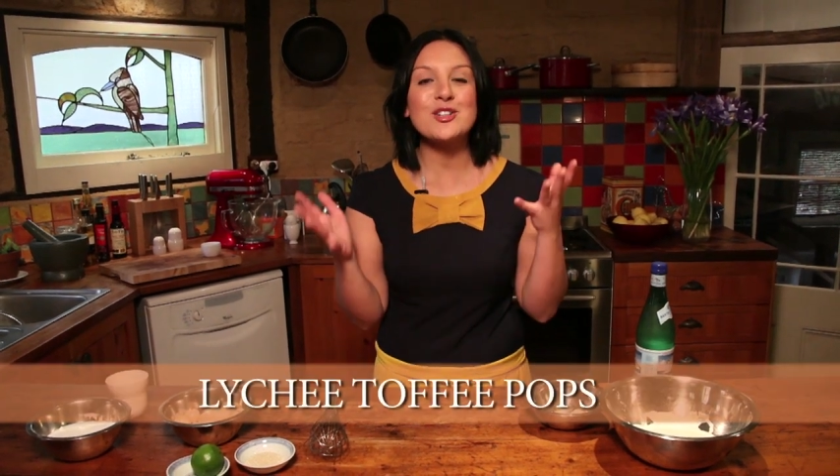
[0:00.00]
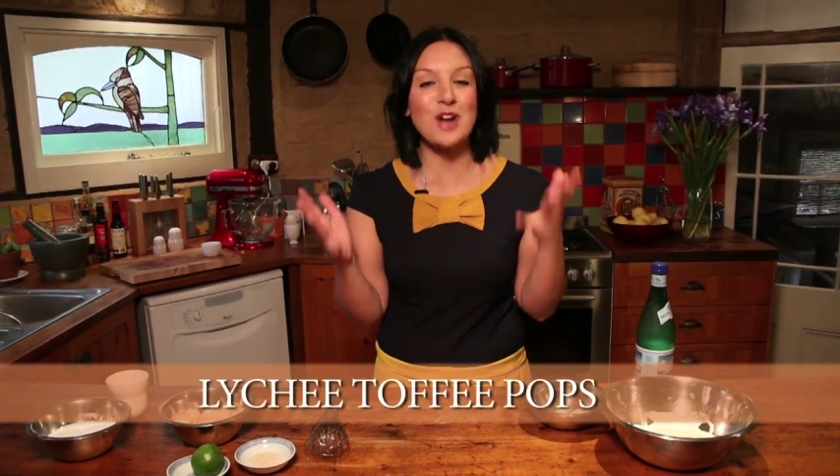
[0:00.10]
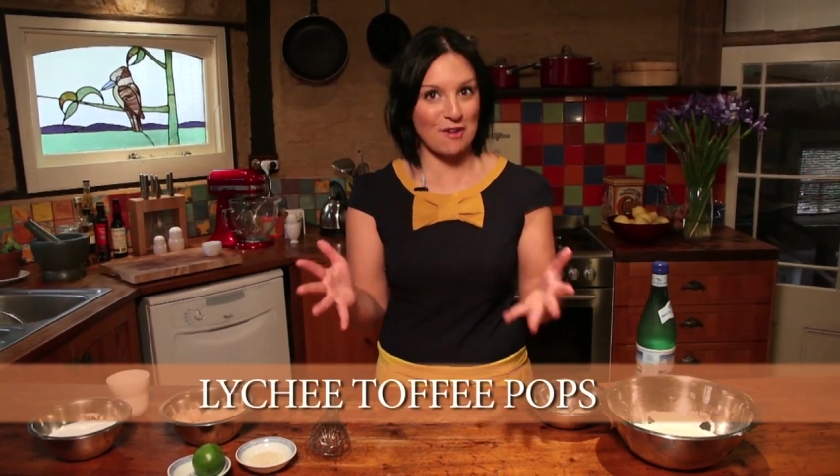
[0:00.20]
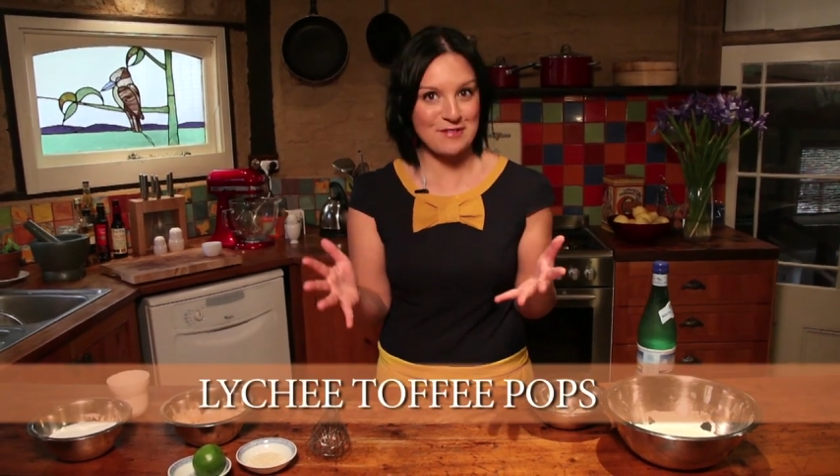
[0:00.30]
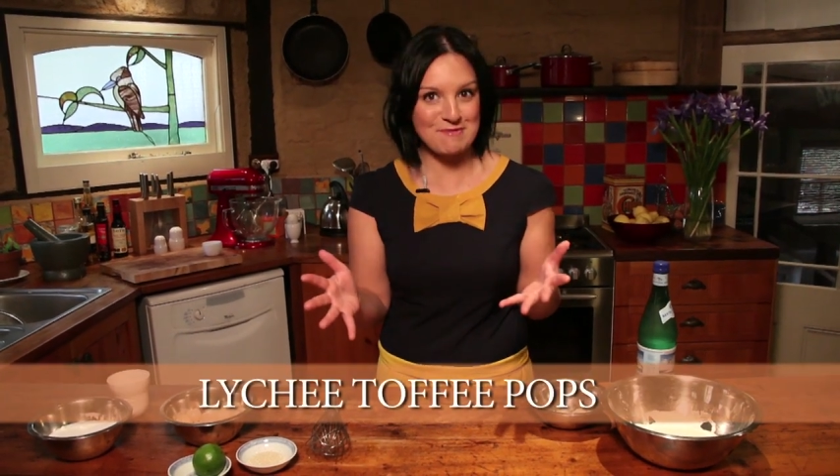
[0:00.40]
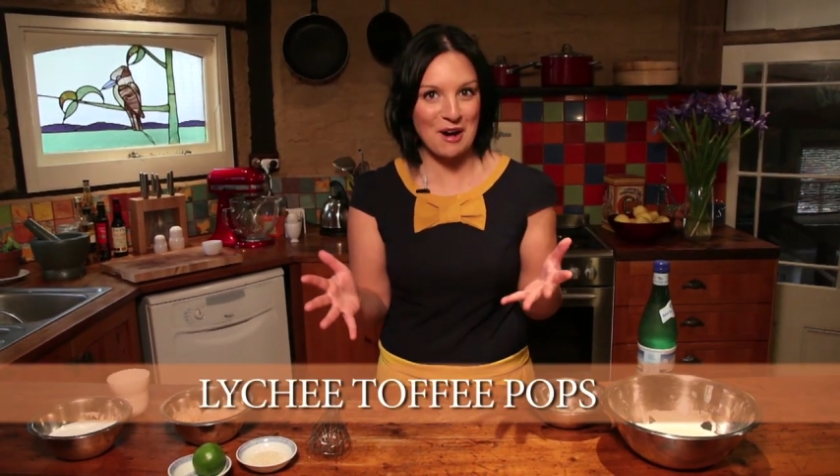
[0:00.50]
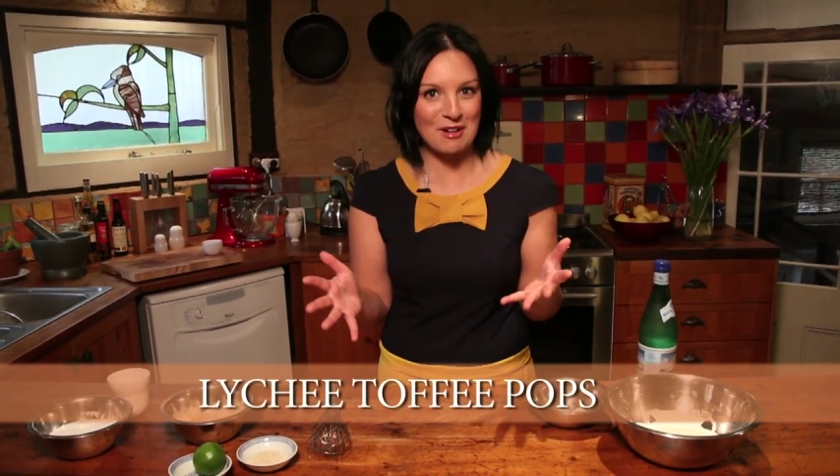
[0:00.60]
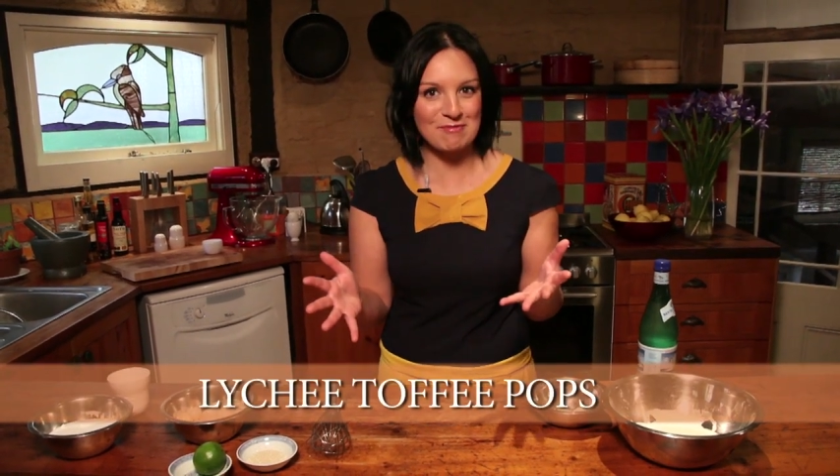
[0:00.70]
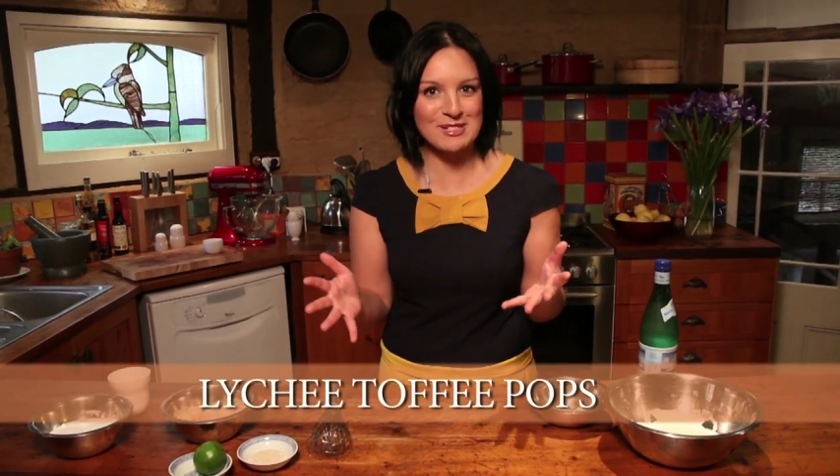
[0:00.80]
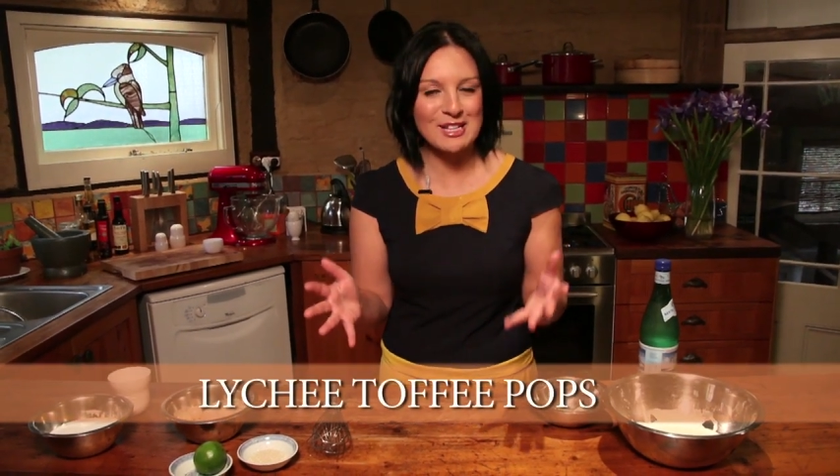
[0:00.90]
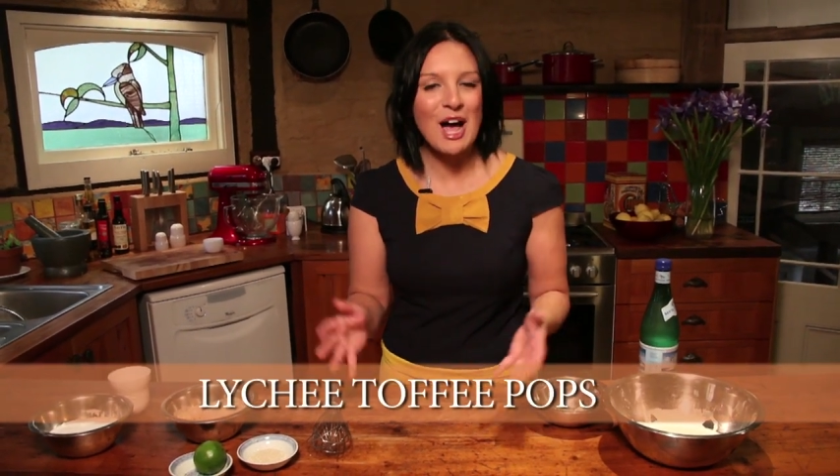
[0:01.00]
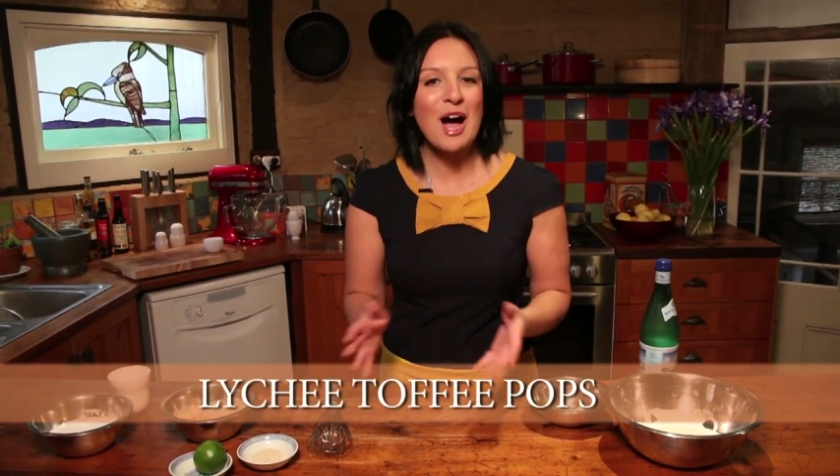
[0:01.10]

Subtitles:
Toffee pops.